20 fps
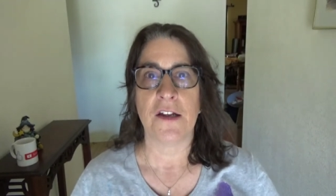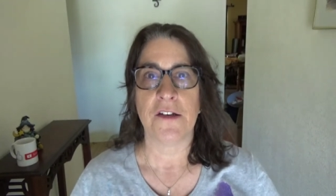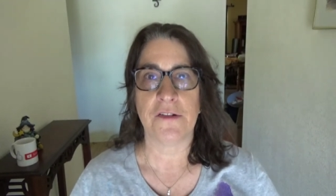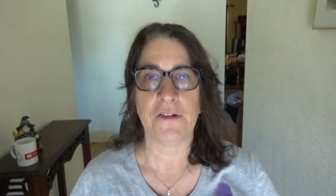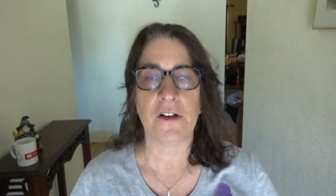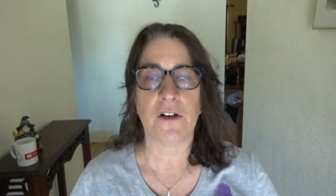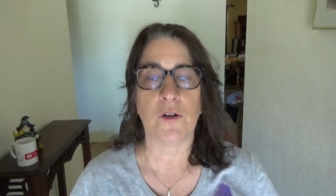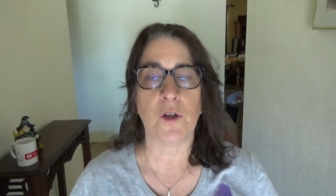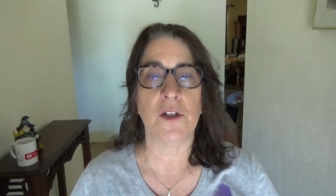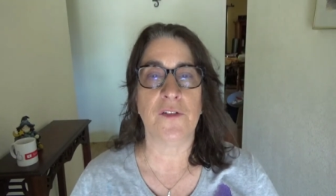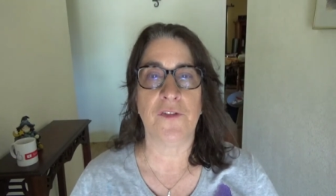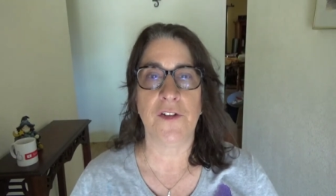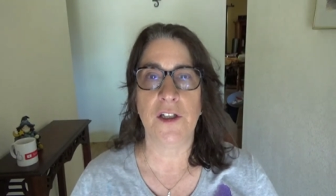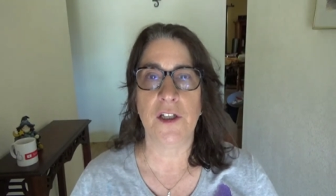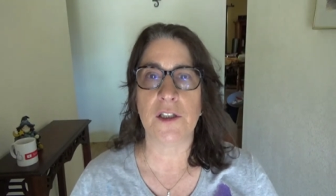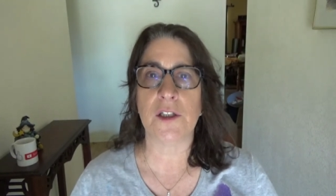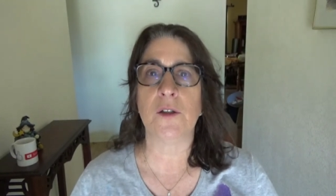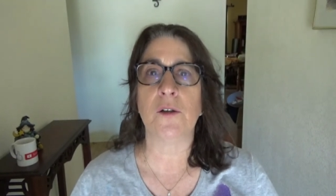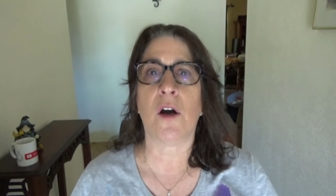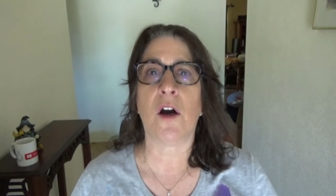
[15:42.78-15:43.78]
So if
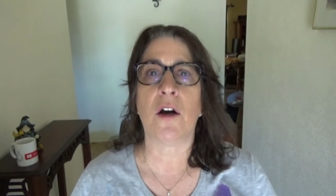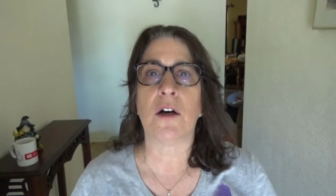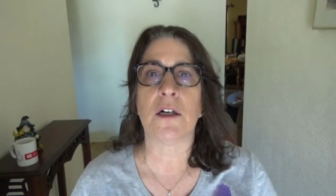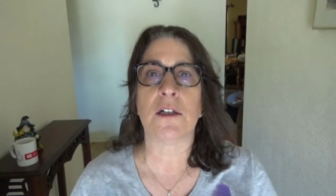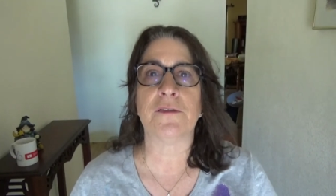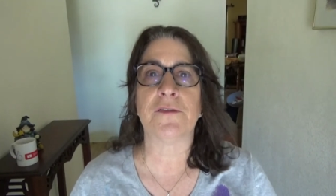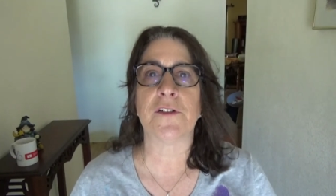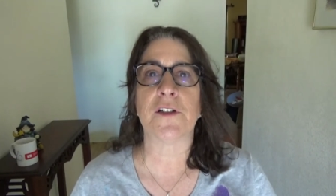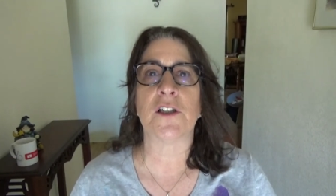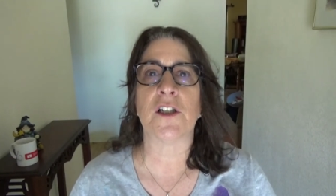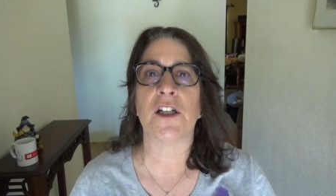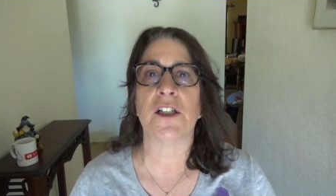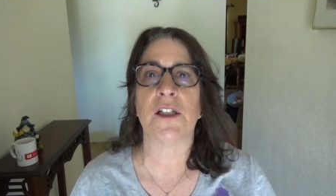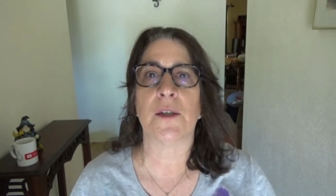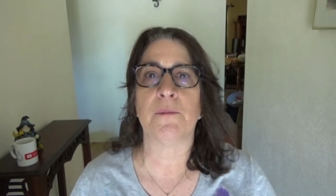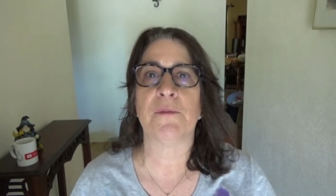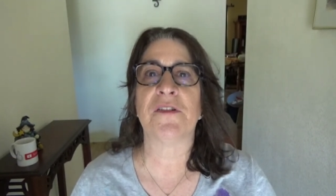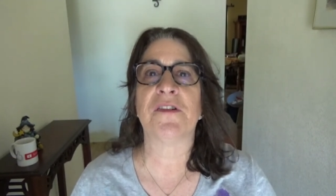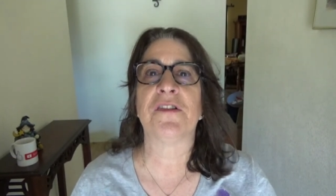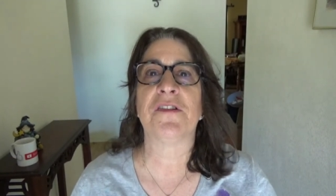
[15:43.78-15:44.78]
you offer an
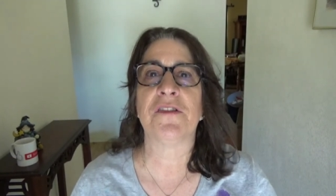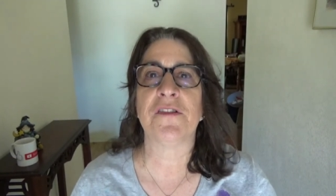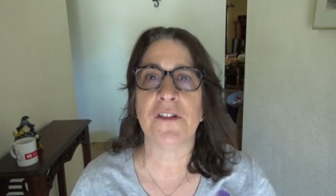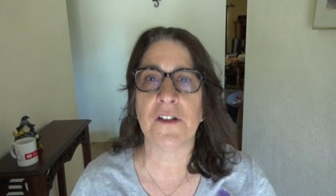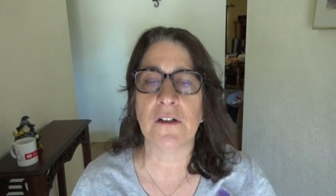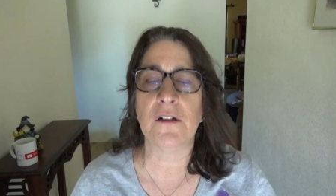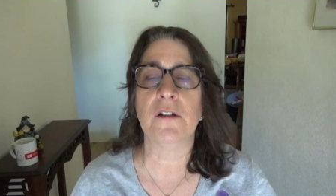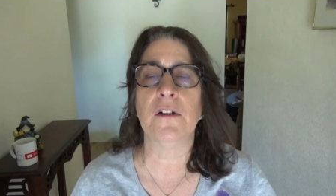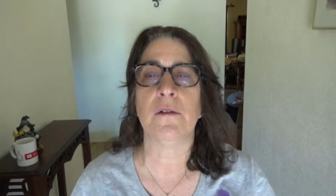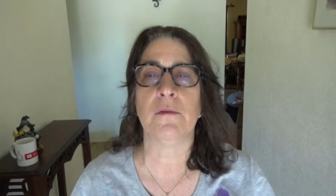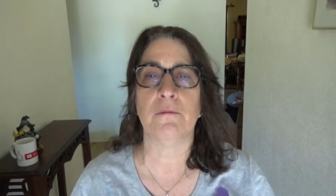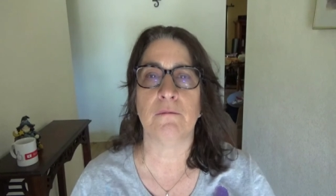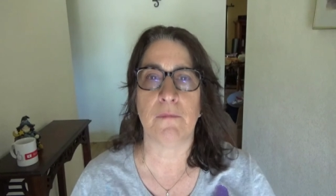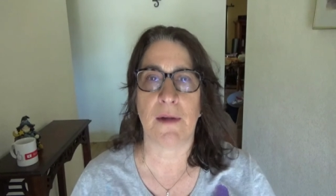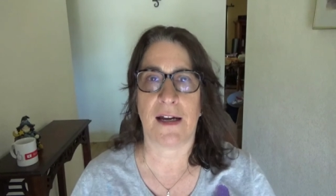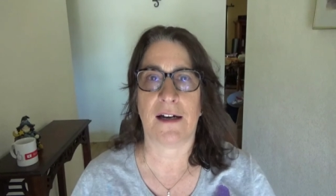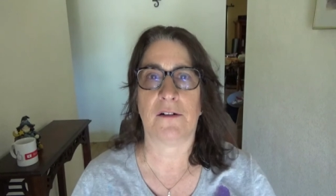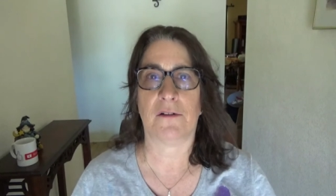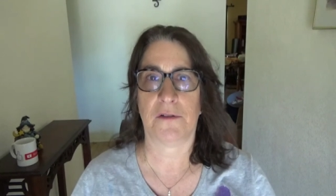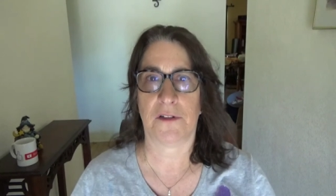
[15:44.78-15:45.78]
absurd
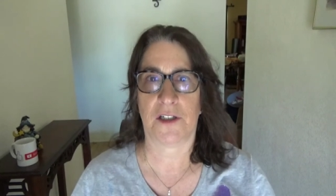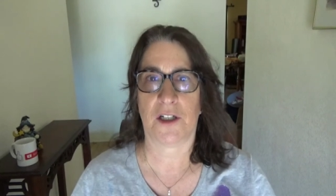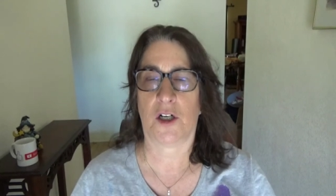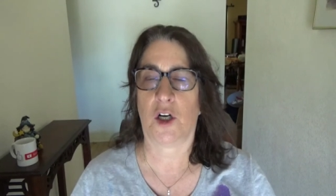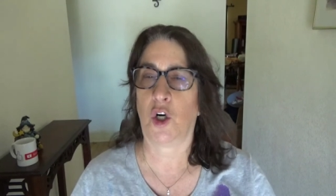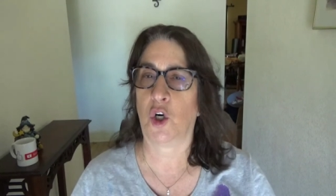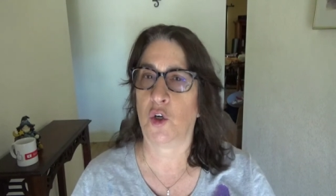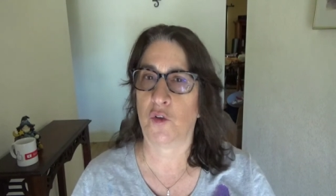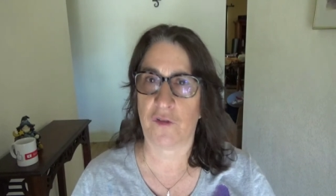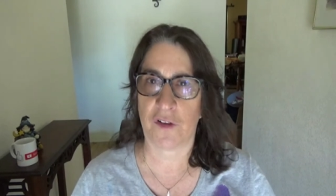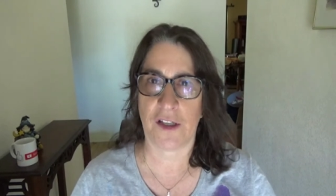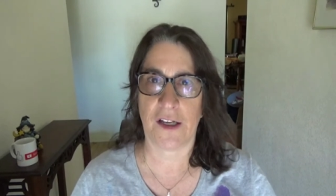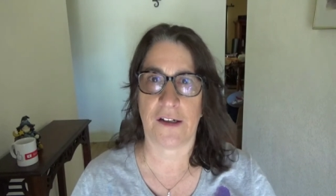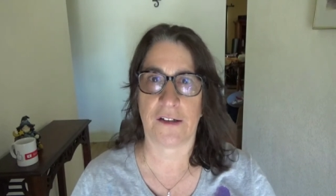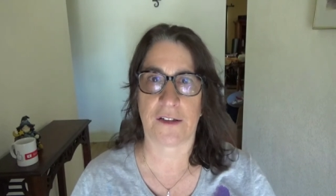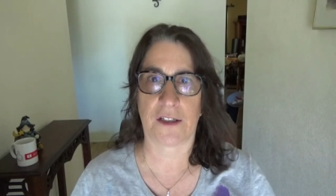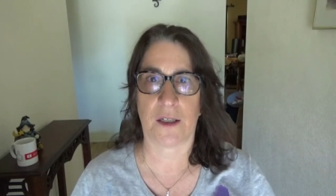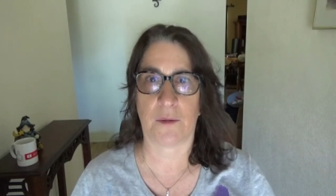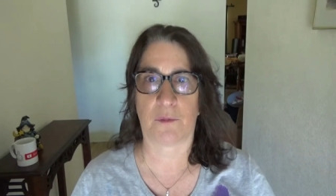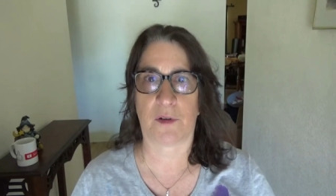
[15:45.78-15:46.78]
amount over the
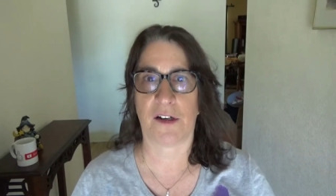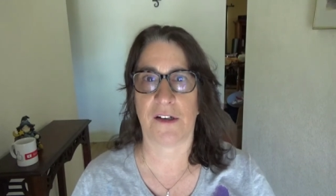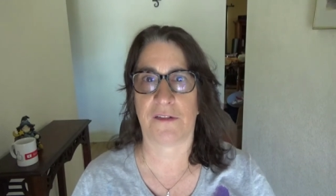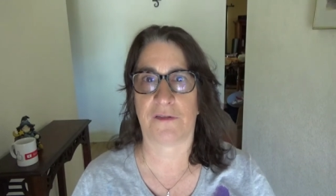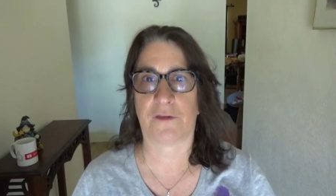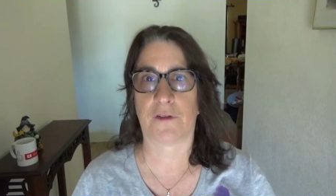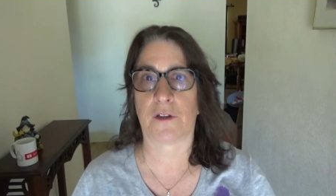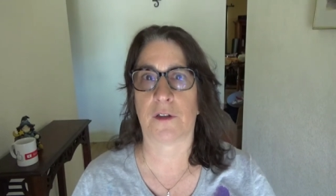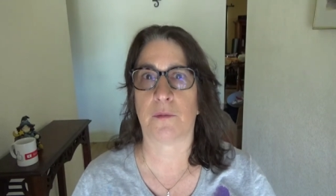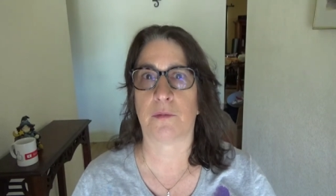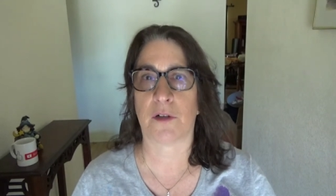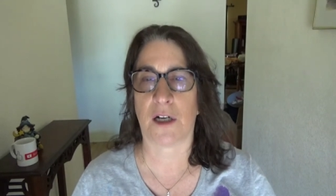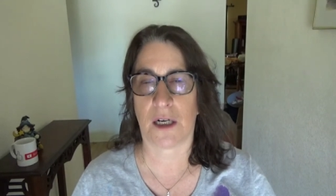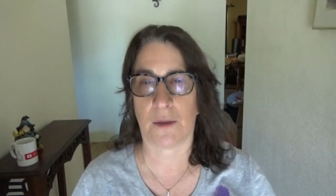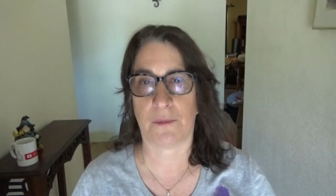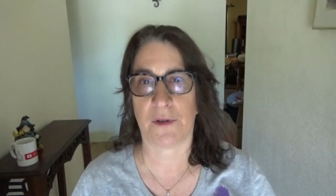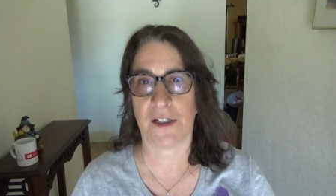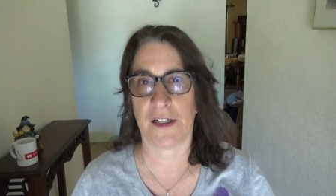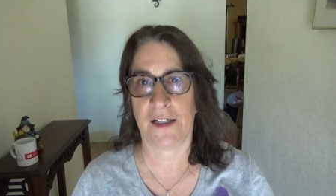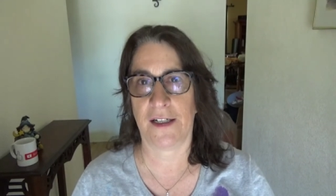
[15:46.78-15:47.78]
asking price for a
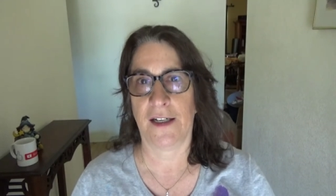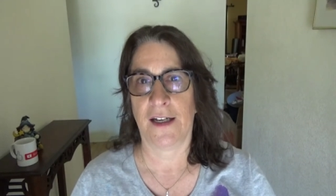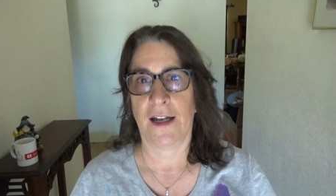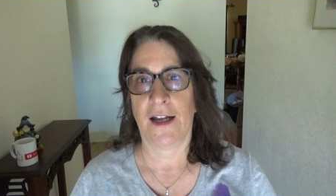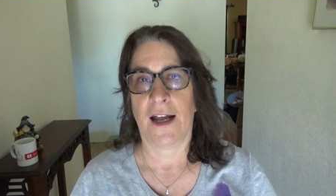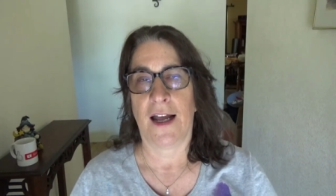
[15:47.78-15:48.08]
property